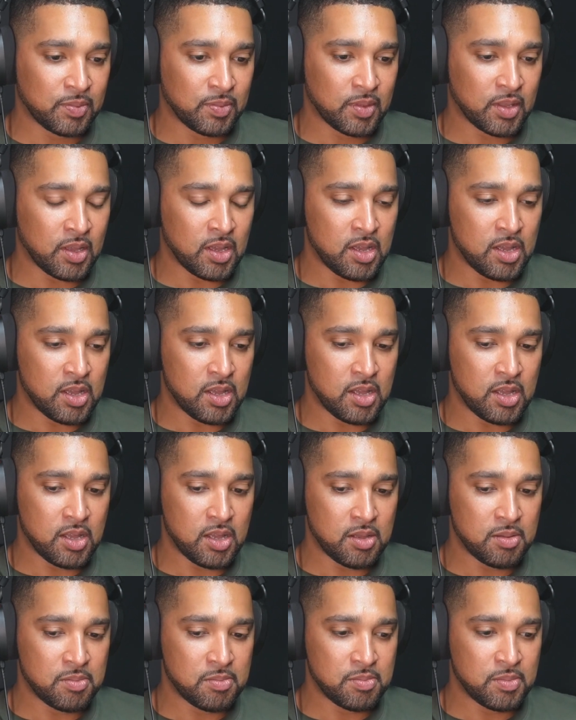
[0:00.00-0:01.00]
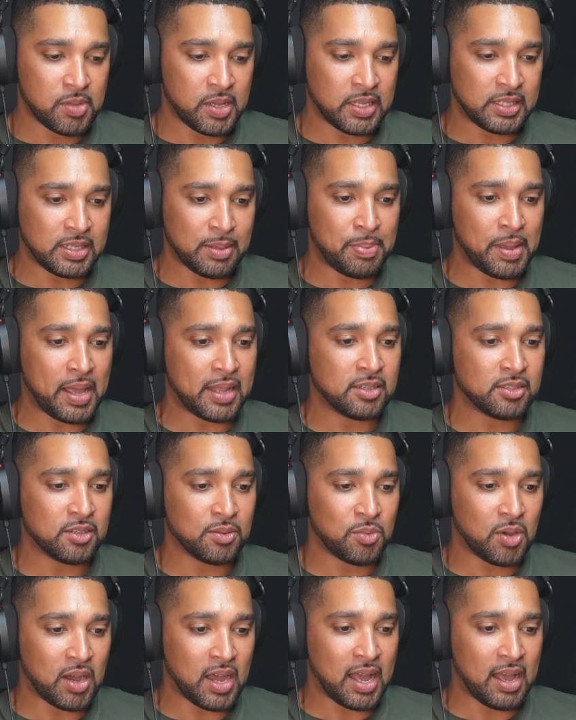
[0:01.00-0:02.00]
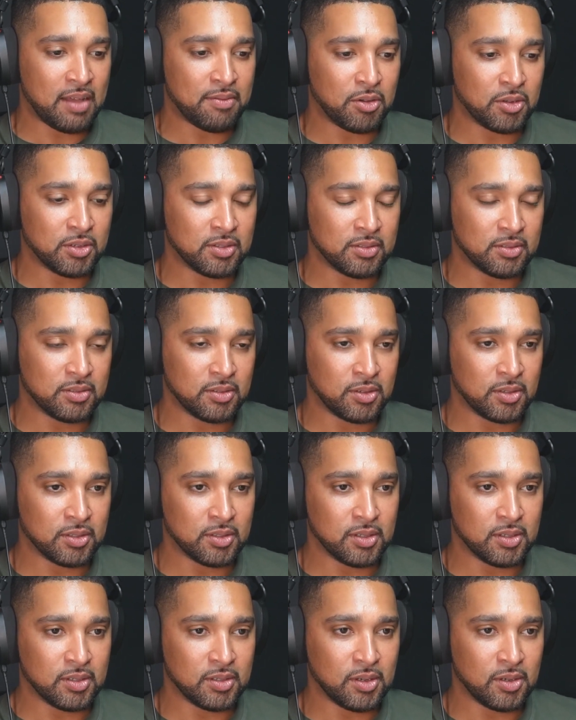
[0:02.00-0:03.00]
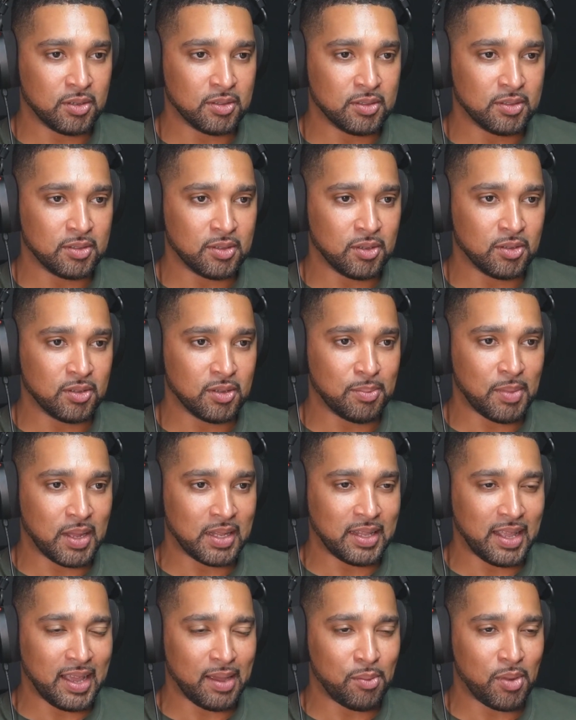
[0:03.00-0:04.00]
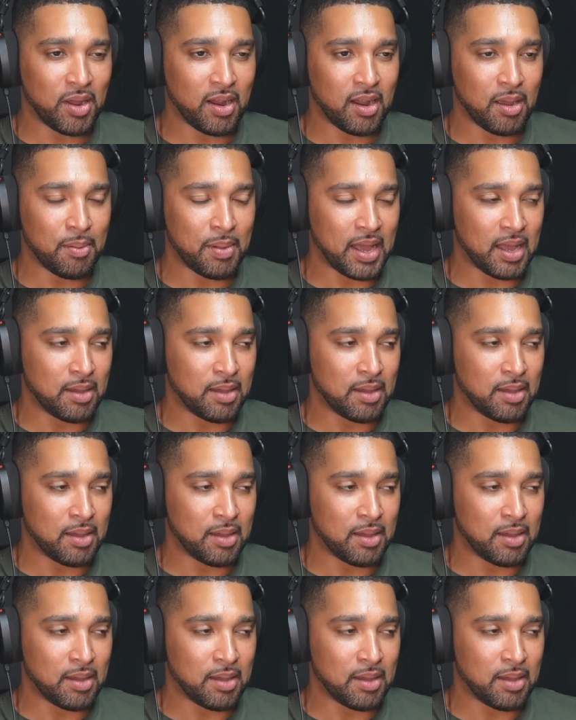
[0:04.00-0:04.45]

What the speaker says: It depends on what I have on the Monday and where I'm at.